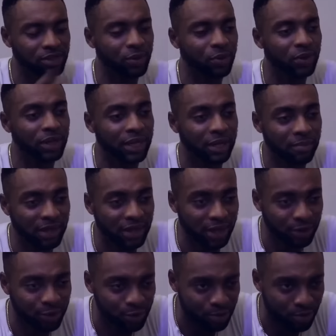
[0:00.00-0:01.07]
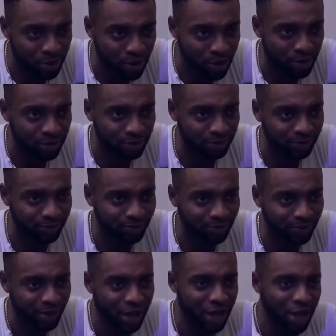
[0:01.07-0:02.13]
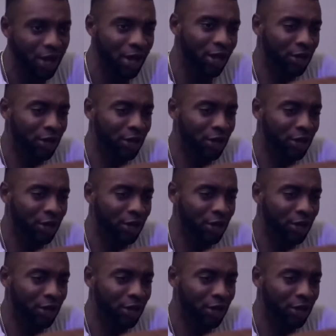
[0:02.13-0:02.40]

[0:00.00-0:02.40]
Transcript: will take me there tomorrow. You